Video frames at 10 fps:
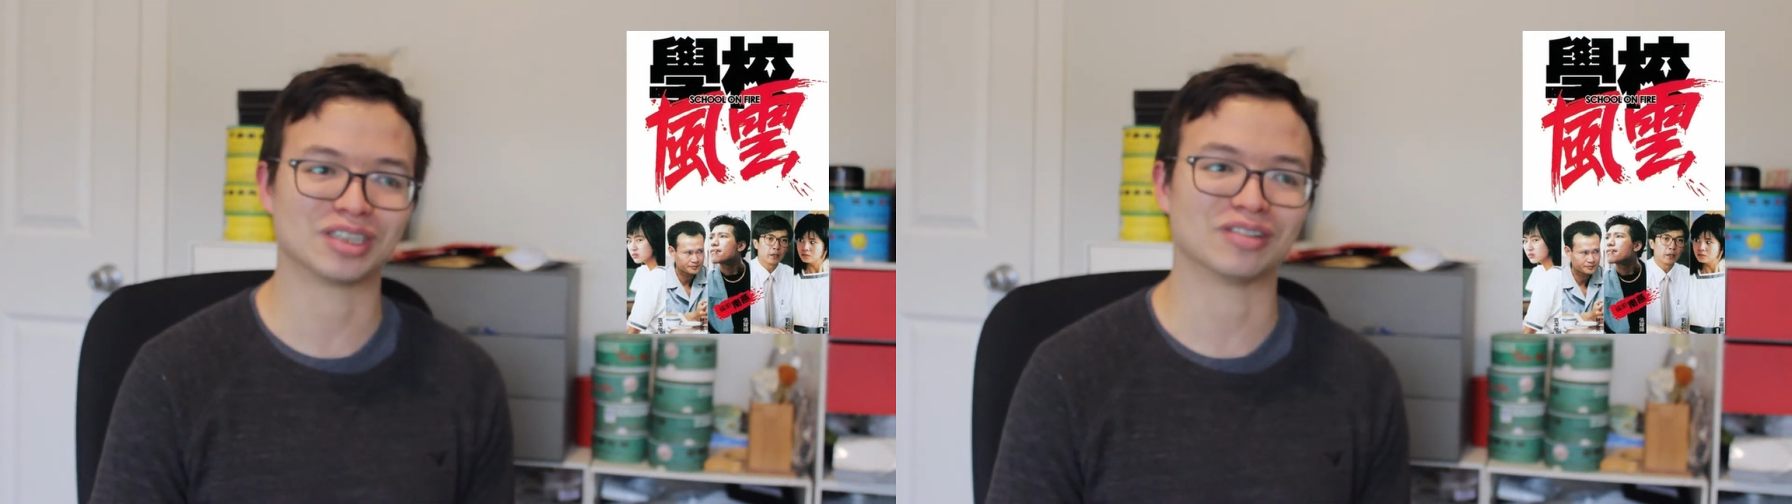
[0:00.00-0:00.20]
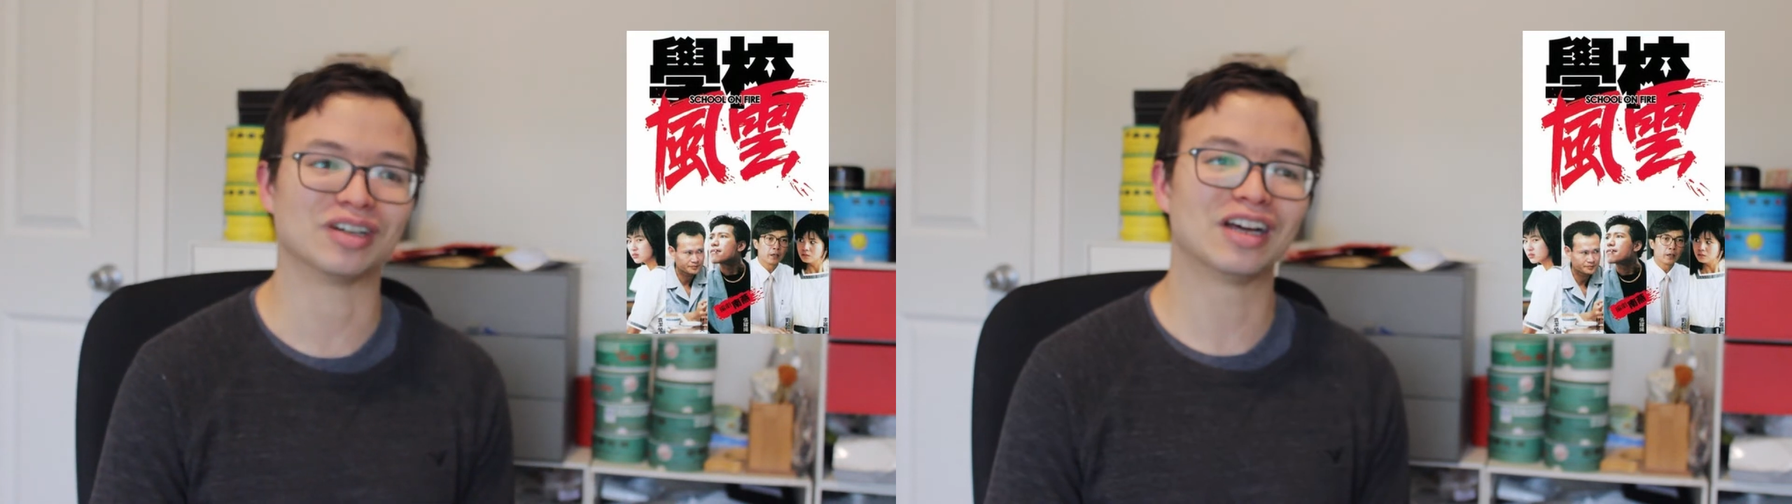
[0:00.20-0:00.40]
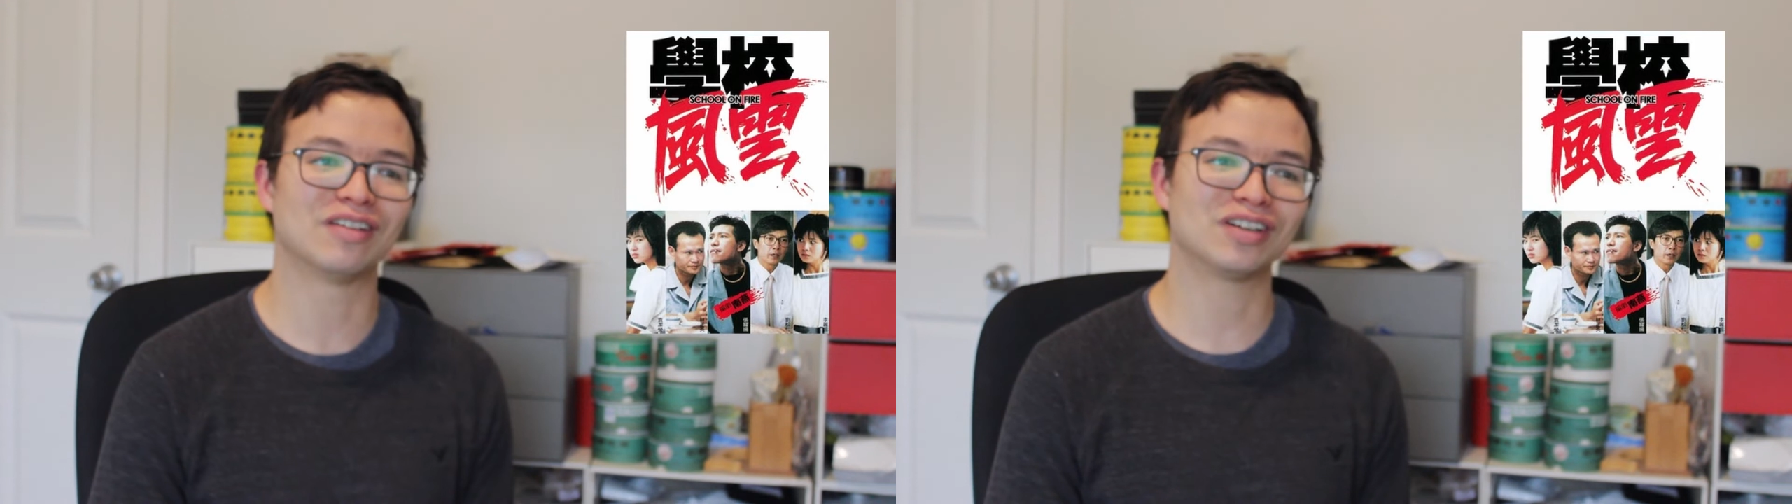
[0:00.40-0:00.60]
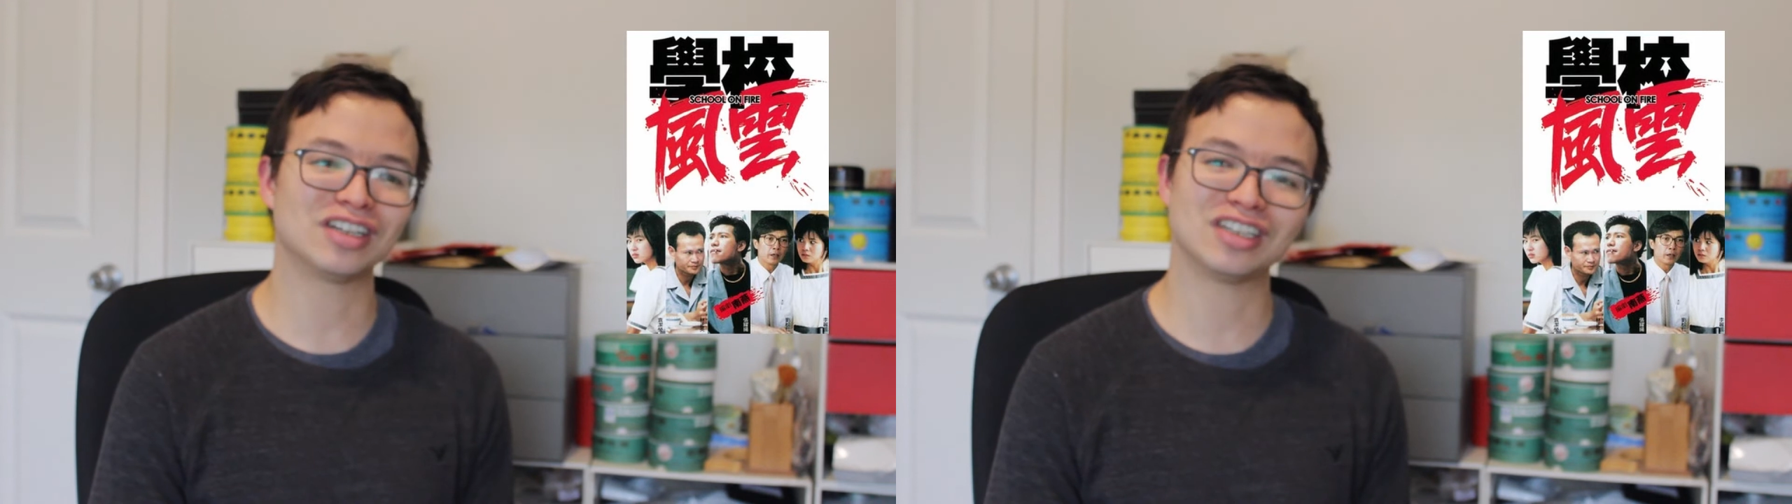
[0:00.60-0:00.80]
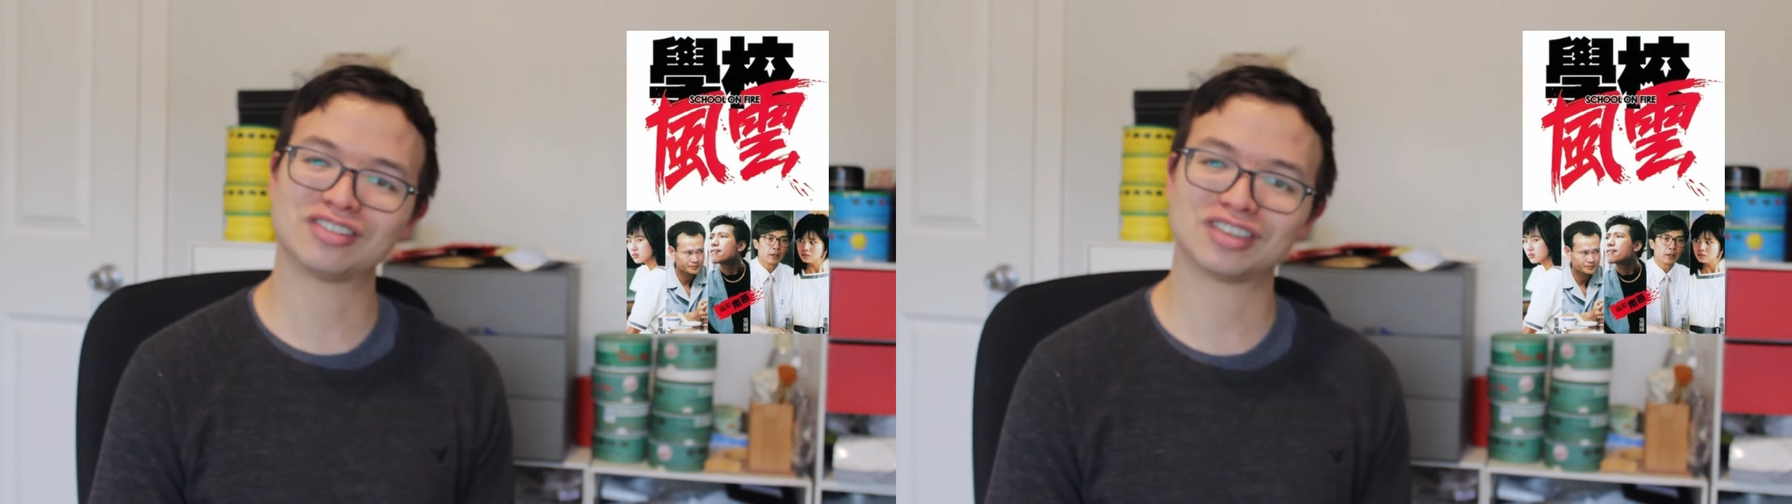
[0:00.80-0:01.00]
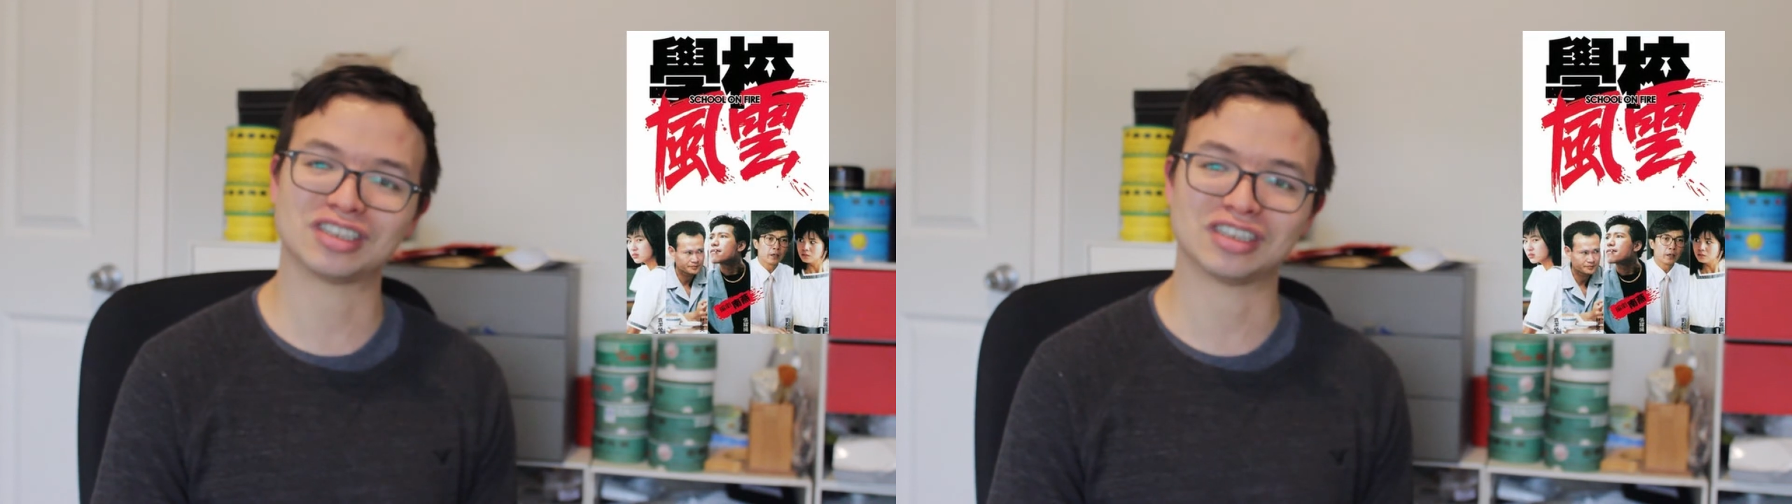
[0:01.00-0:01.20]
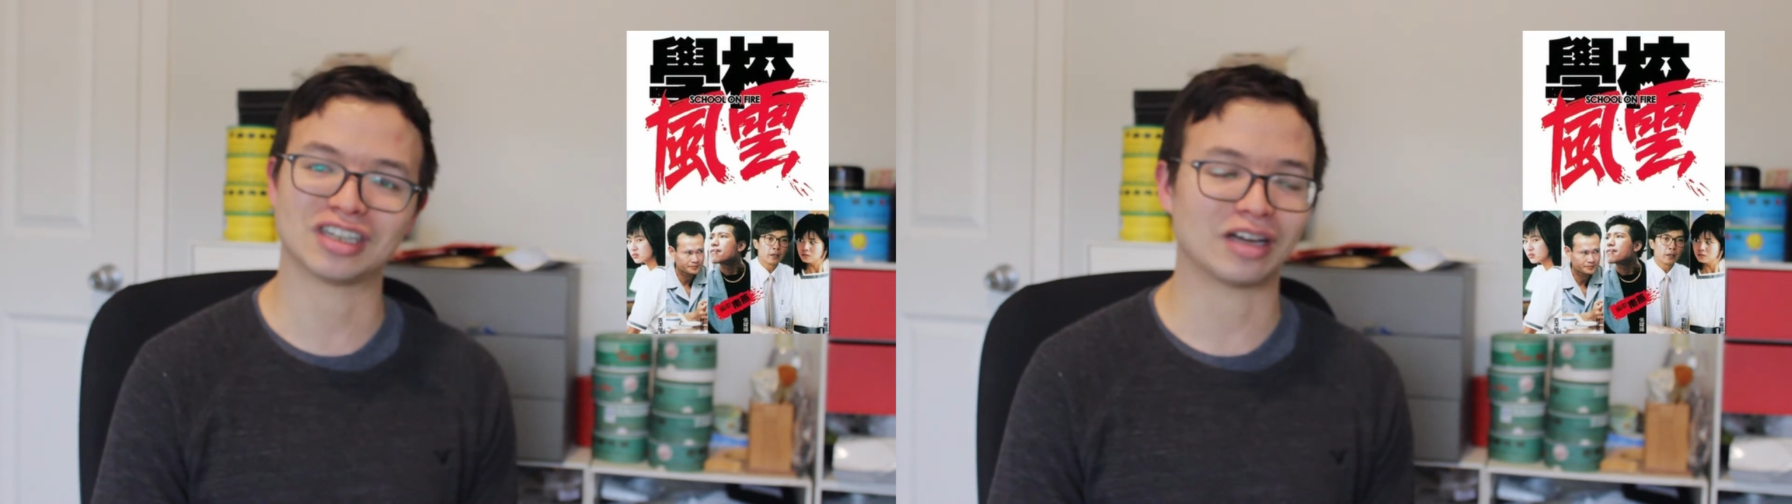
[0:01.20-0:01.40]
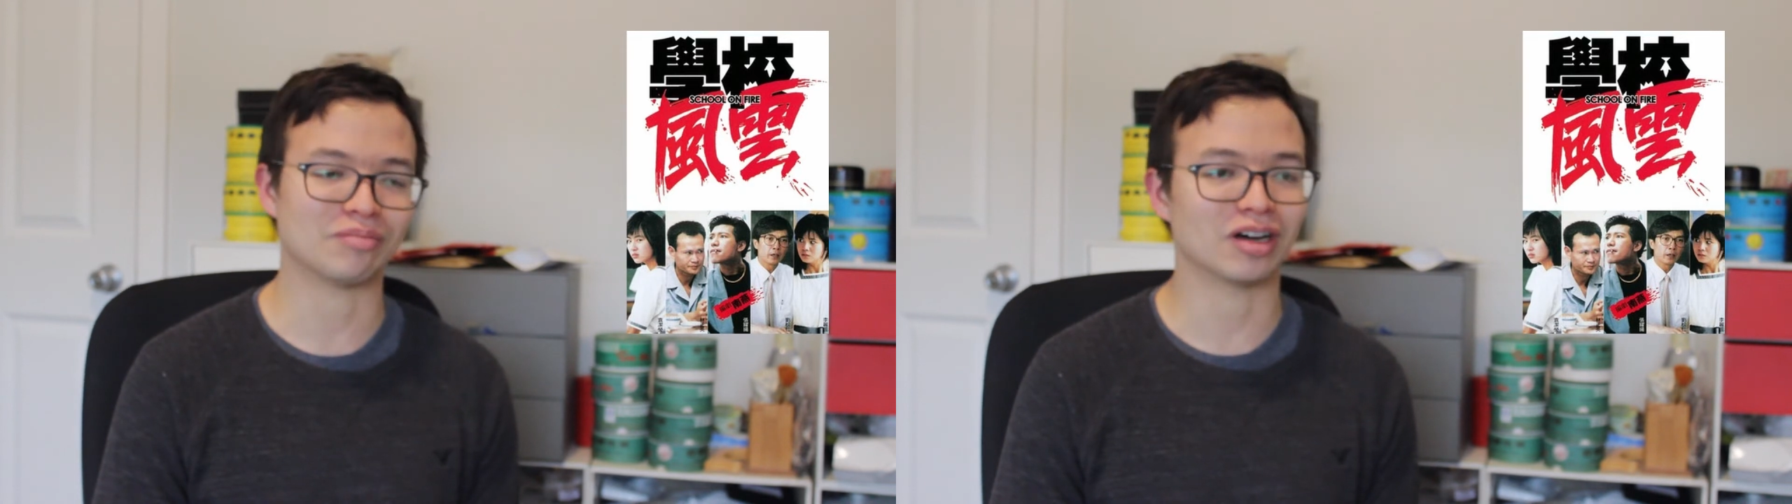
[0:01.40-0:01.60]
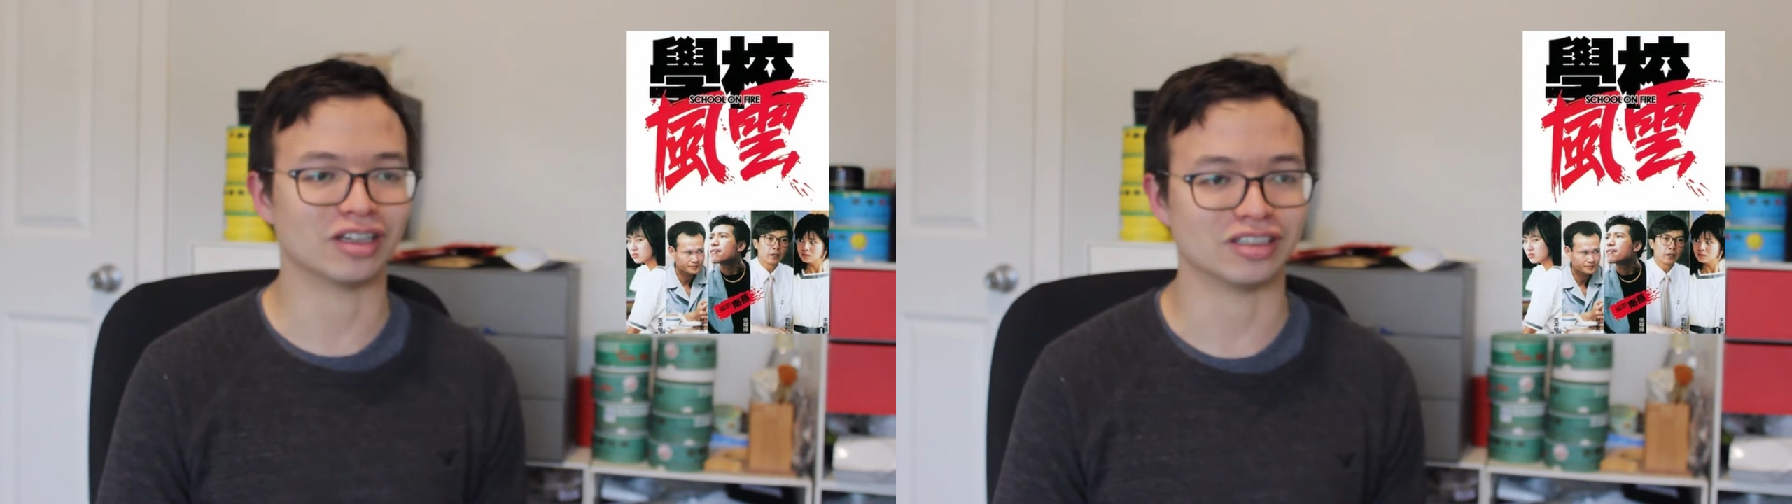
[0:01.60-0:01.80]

So very interesting time